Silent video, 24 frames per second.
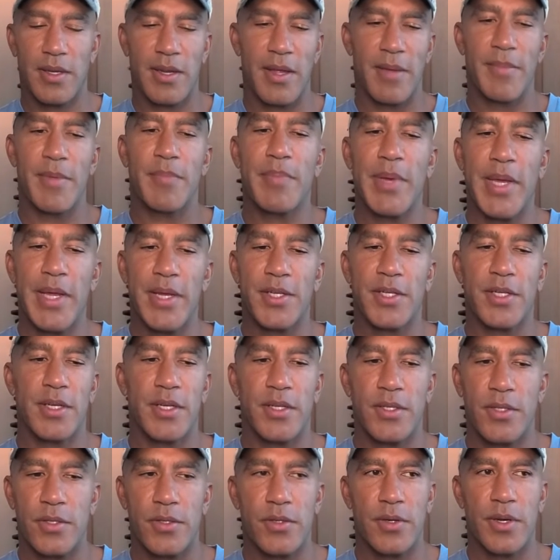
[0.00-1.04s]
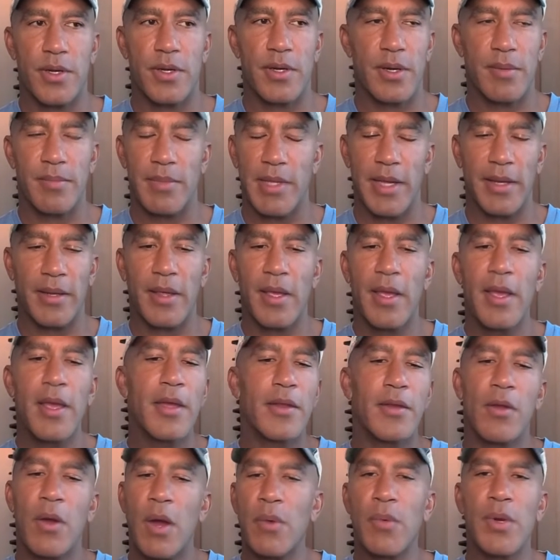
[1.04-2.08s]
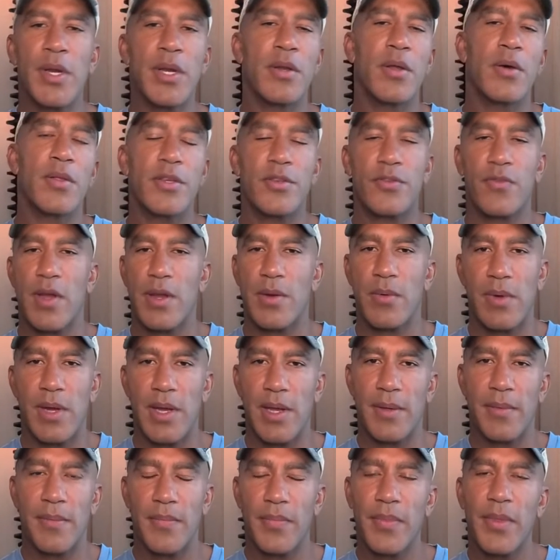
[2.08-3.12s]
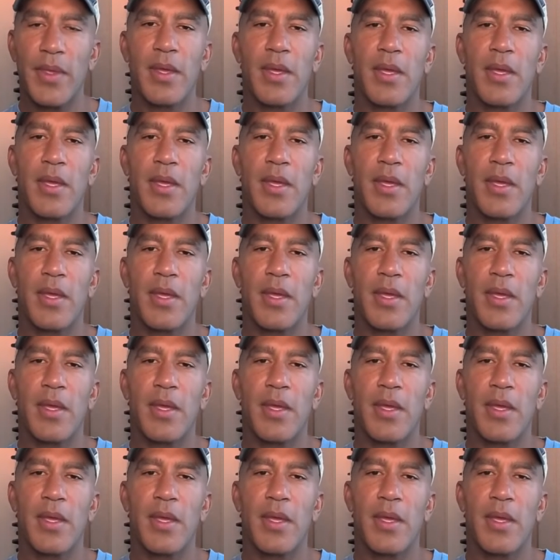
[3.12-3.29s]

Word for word: And I'm impatient as a trader. I'm like, no, I want to know this right away.